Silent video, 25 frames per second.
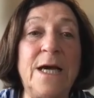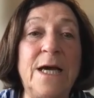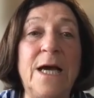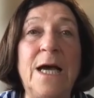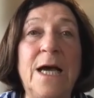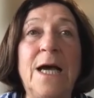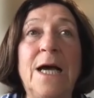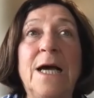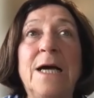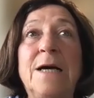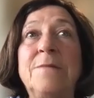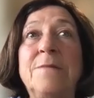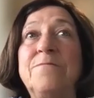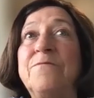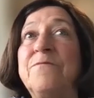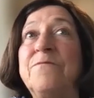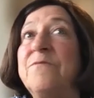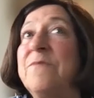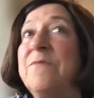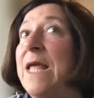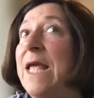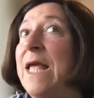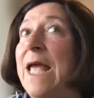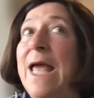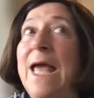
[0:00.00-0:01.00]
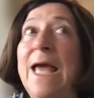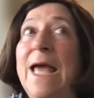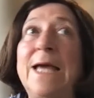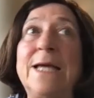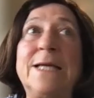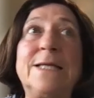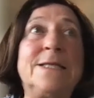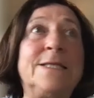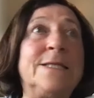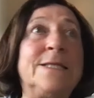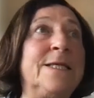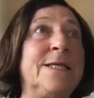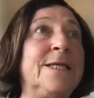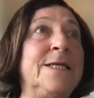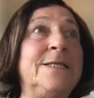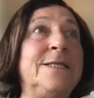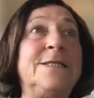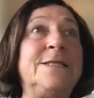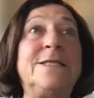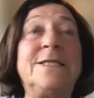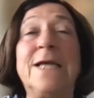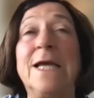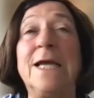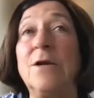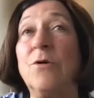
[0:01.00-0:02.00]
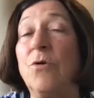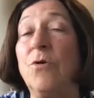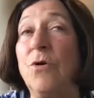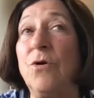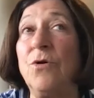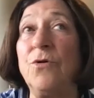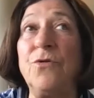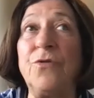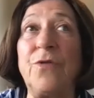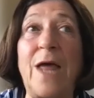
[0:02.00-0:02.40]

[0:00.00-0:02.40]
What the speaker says: And in general,